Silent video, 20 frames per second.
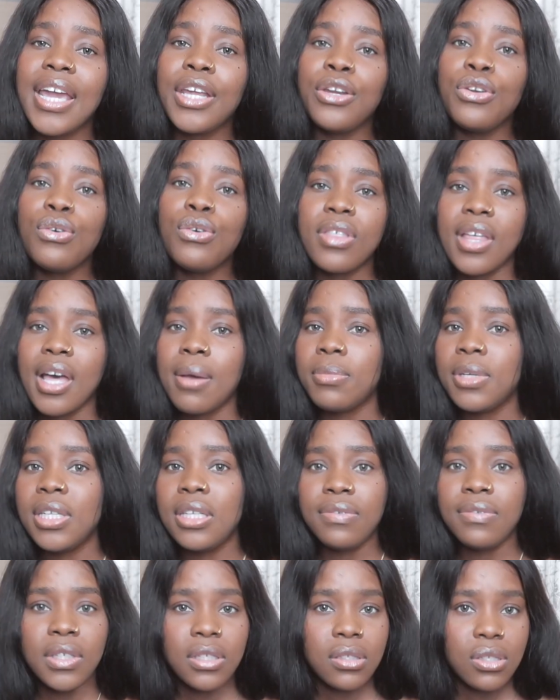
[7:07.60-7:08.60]
I know that I'm
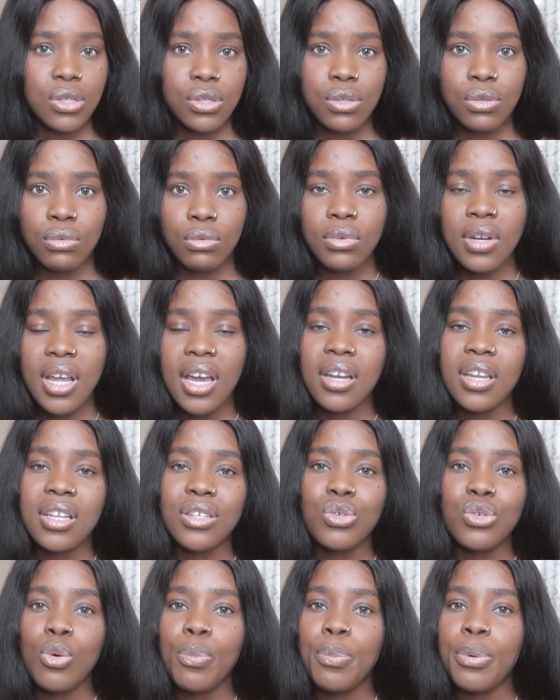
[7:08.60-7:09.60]
leaving soon and
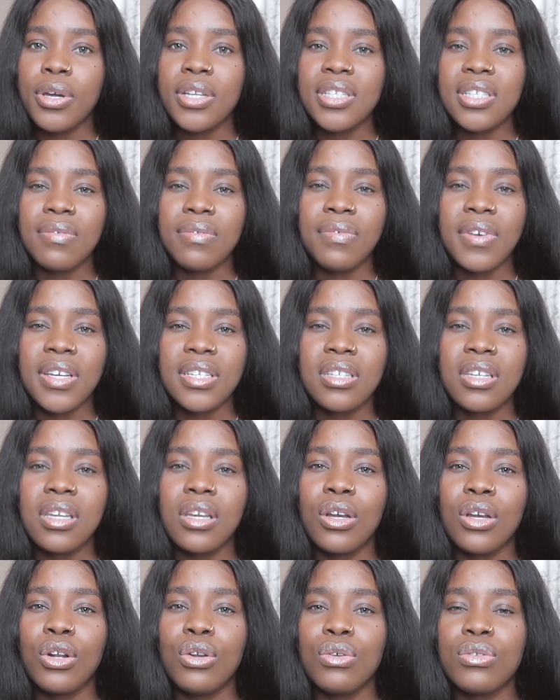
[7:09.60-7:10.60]
there's no point investing
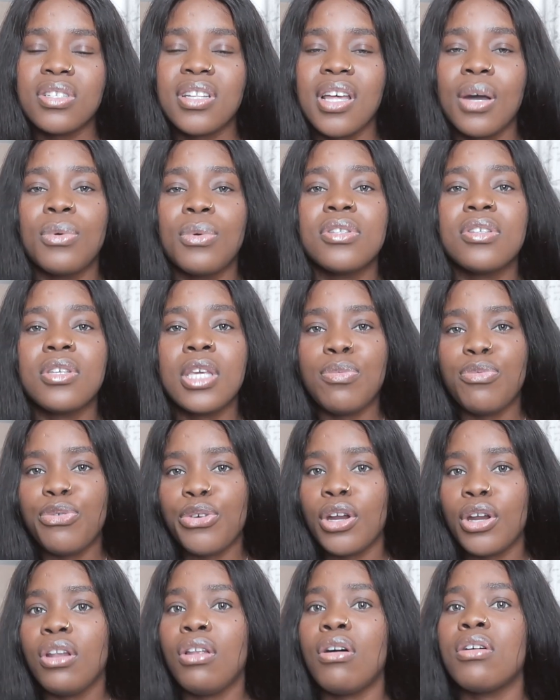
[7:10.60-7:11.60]
in clothes that I want to keep
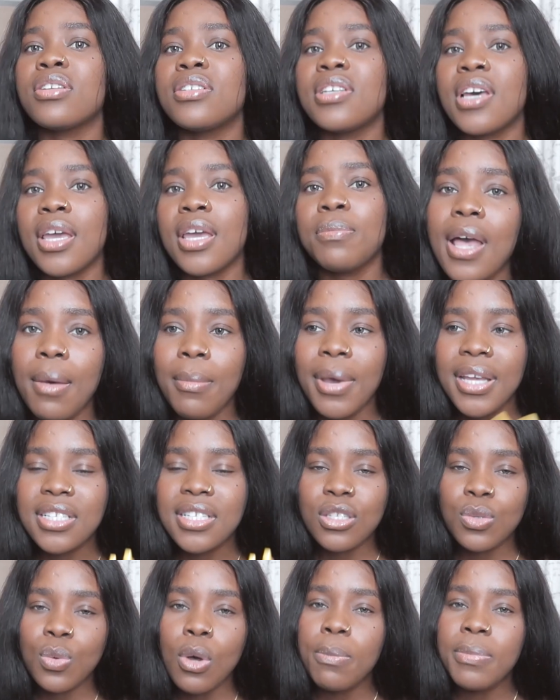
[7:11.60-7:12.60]
for a long time. I
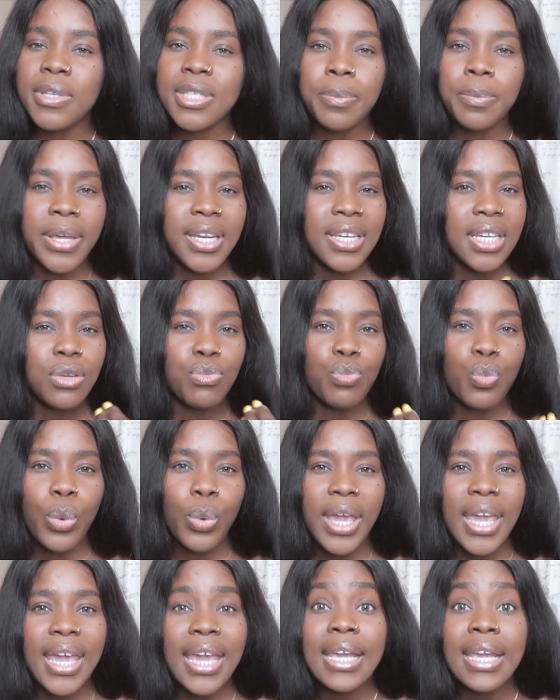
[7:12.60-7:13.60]
might as well be spending
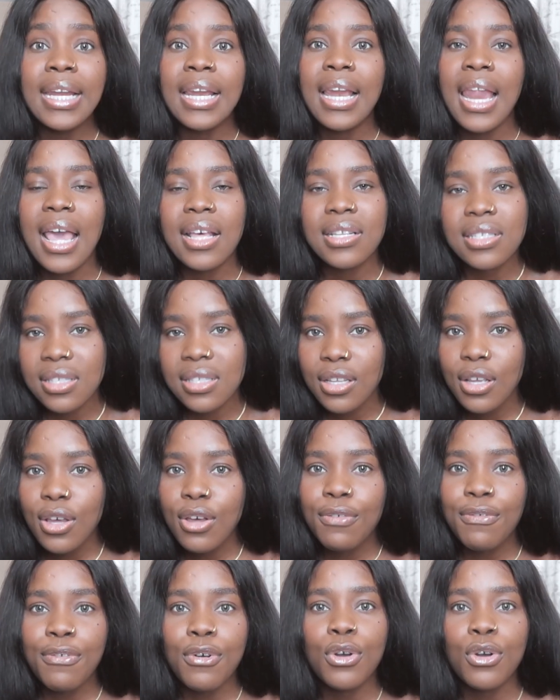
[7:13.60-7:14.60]
way less
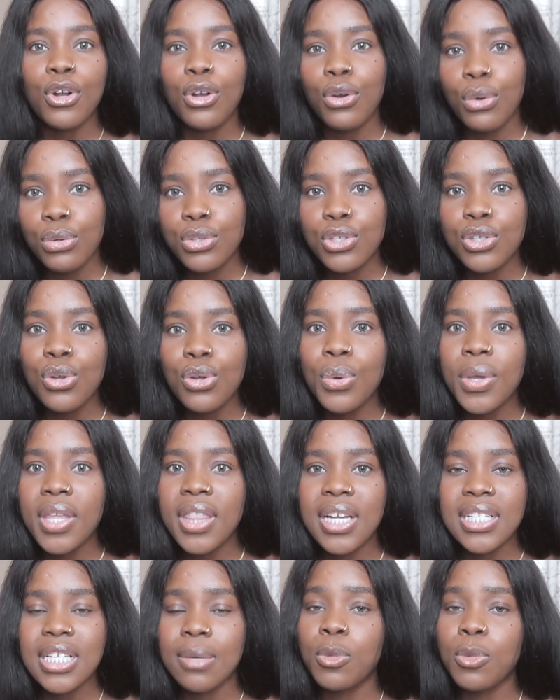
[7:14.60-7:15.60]
for clothes,
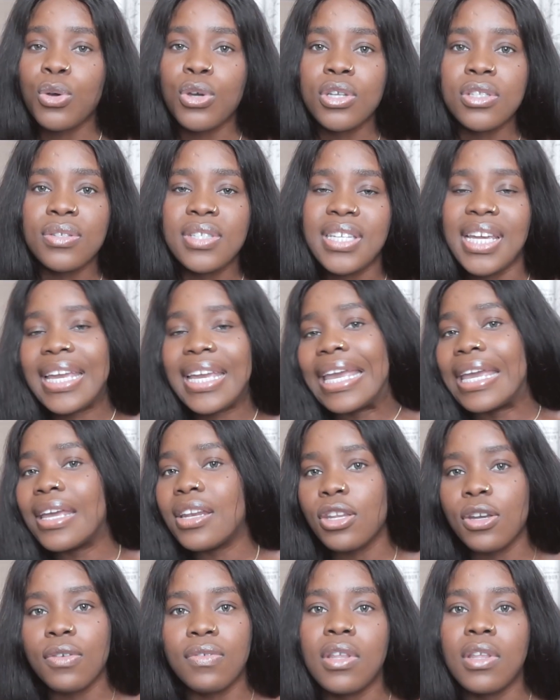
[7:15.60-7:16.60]
knowing that I'm not going to take
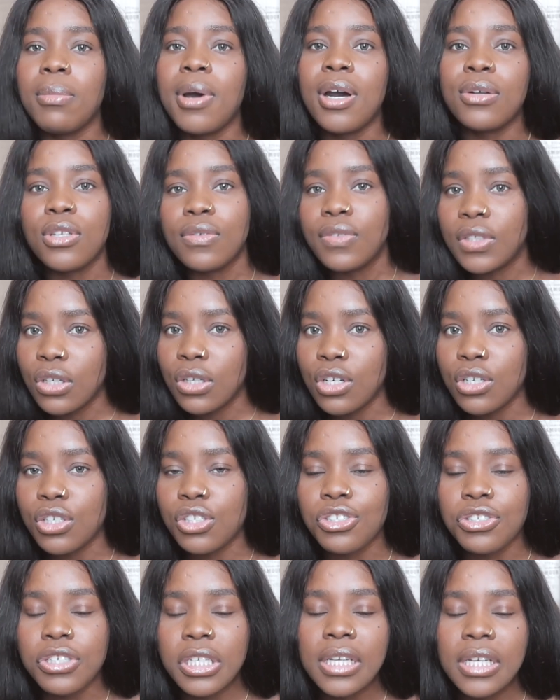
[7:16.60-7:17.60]
any of them out of the
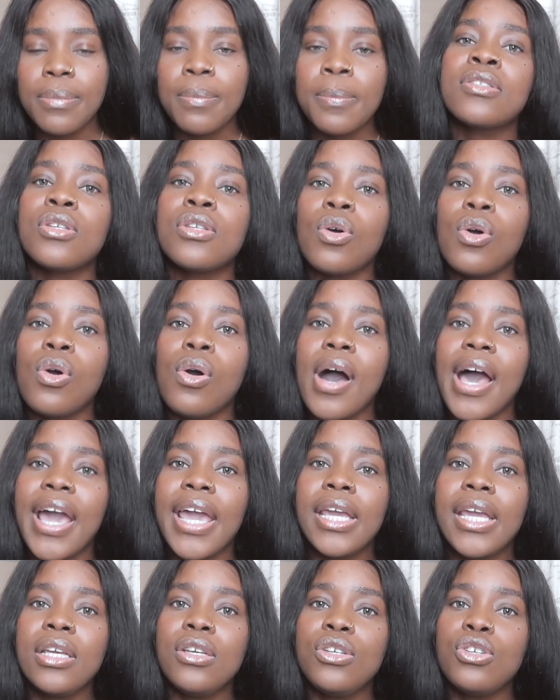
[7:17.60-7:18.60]
country. So
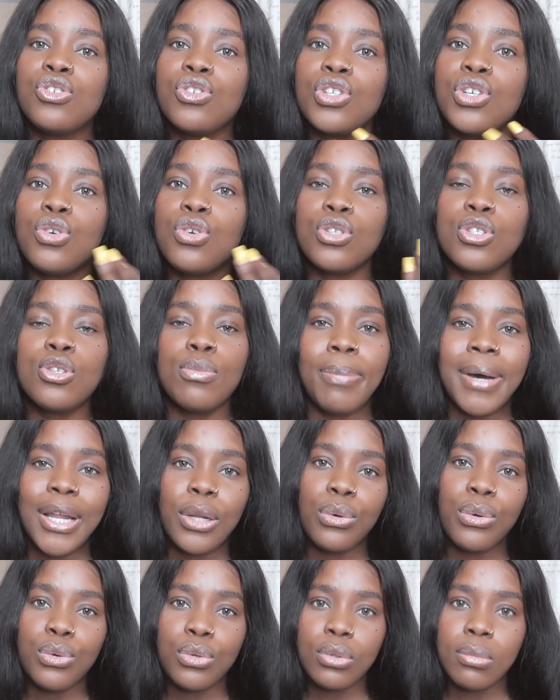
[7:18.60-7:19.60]
I usually go to
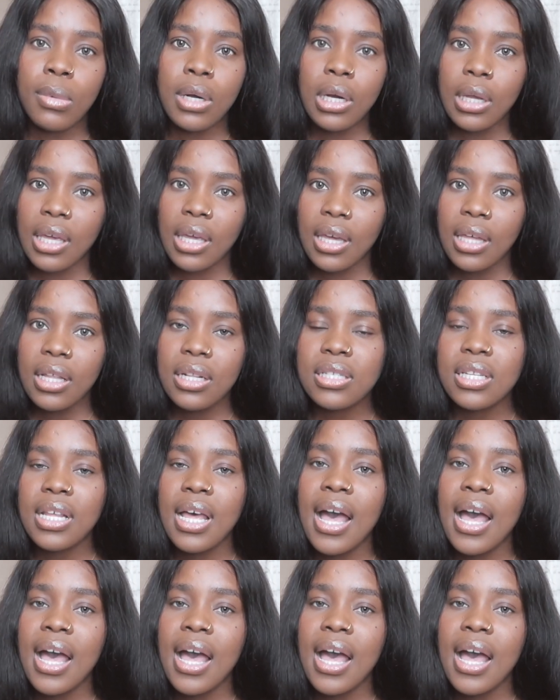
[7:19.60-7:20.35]
BALOGUN market,